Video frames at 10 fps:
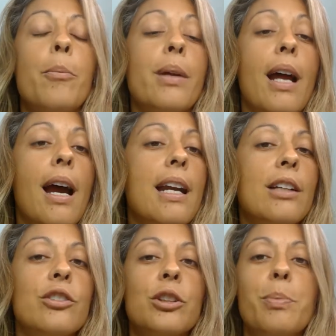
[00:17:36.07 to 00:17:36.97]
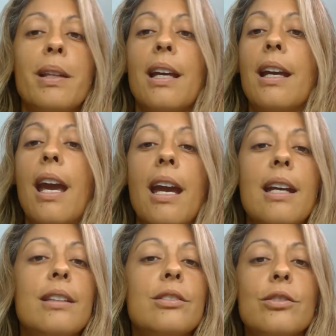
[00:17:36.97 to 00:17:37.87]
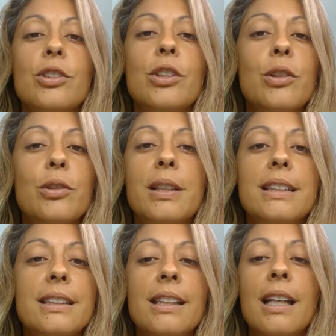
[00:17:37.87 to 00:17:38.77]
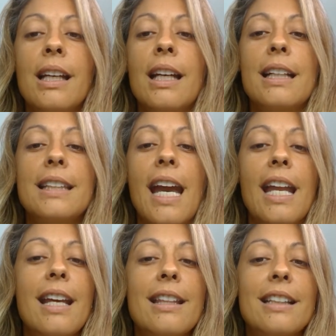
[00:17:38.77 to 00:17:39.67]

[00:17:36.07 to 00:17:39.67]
but I can just be like, hey, Sue, it's Hannah.